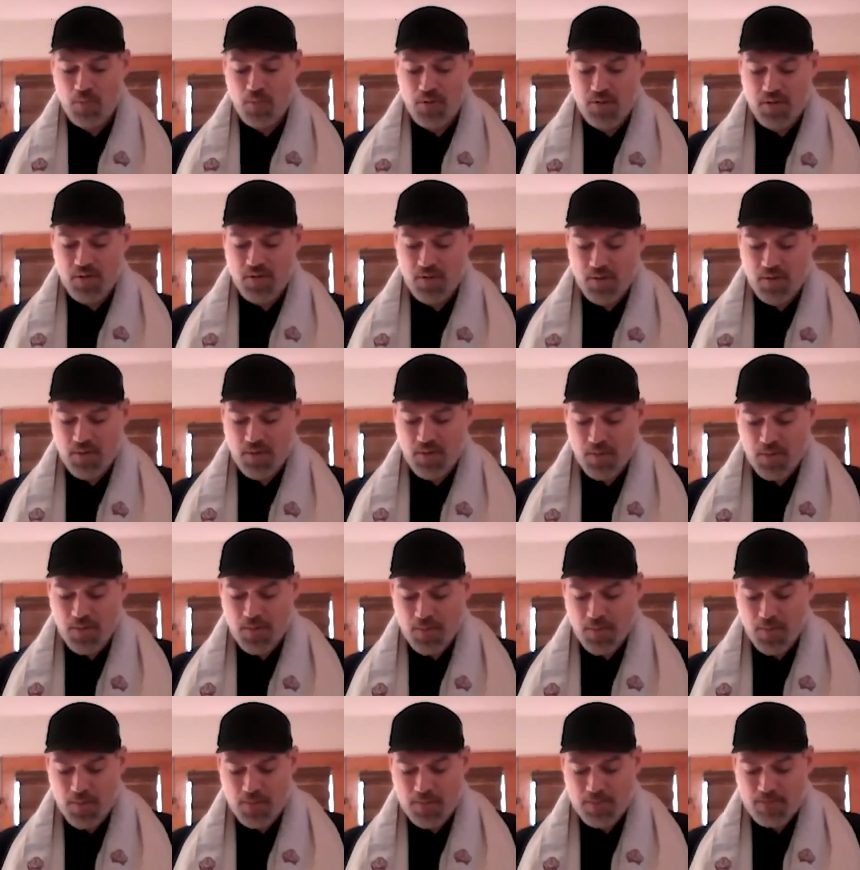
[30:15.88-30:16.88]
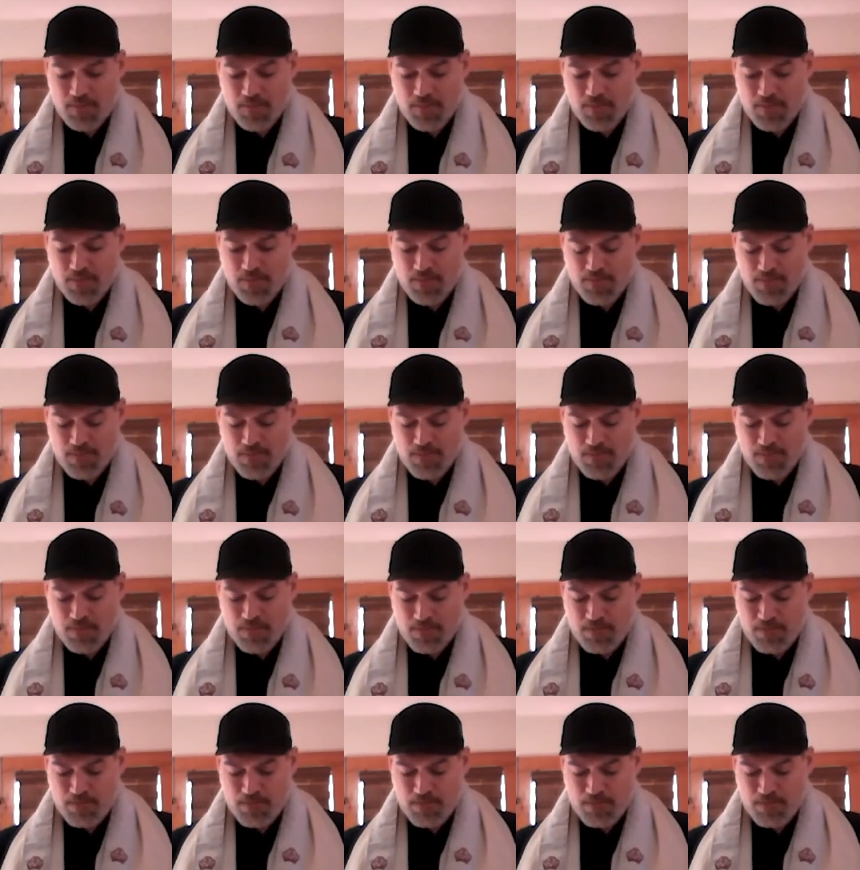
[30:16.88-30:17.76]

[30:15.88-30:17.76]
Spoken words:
No one is speaking in this clip.